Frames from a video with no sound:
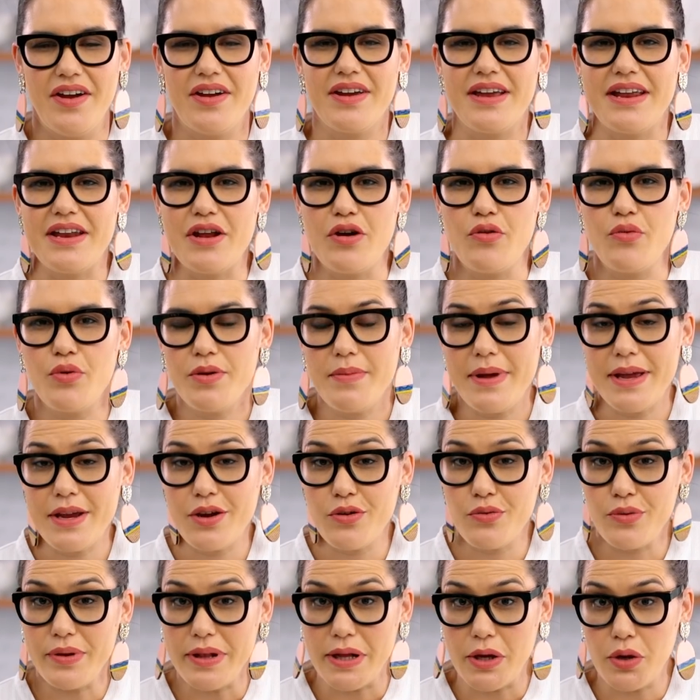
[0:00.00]
Okay, now I want to
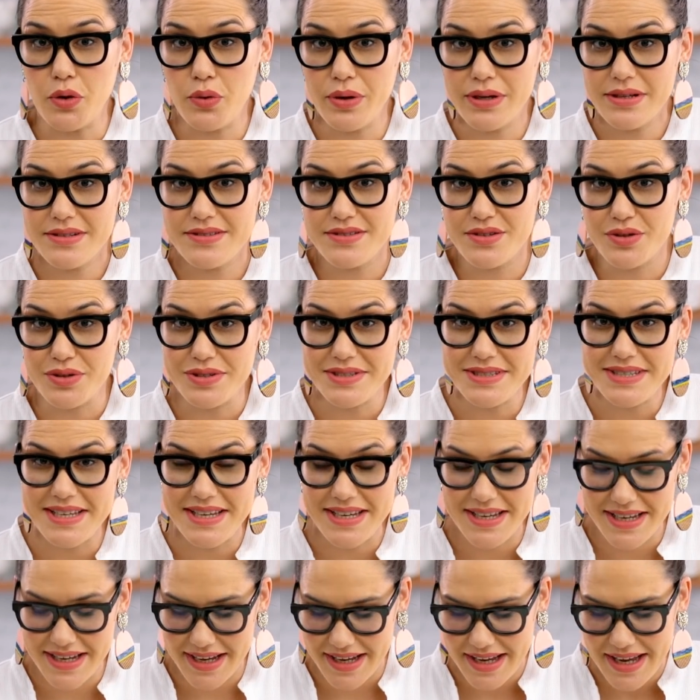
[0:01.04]
make a really quick sauce
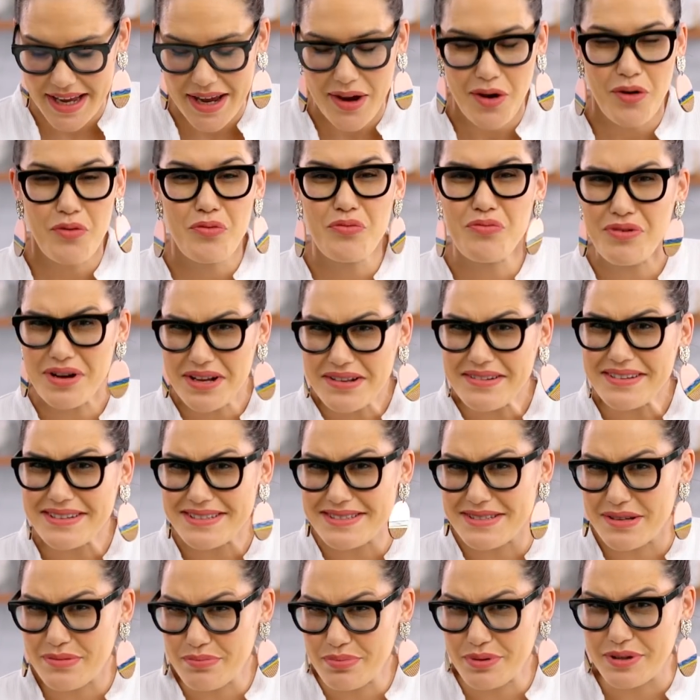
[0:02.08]
here. Really
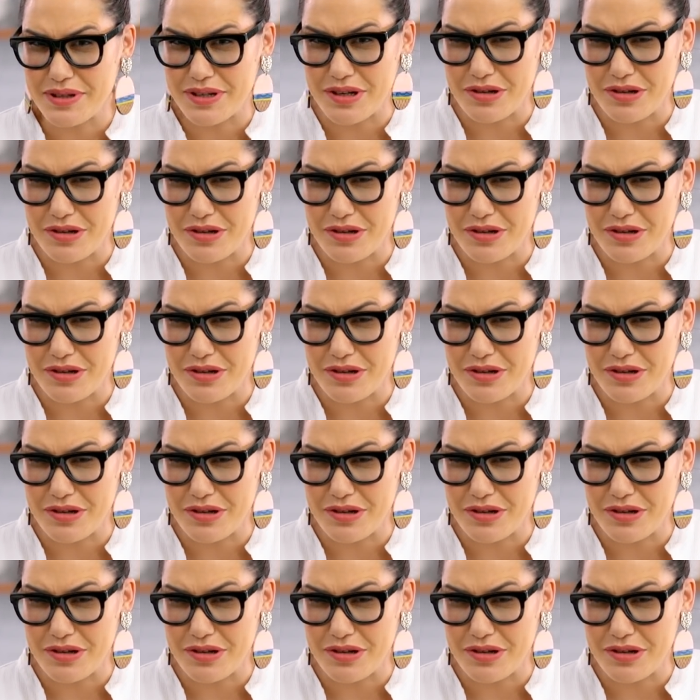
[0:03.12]
simple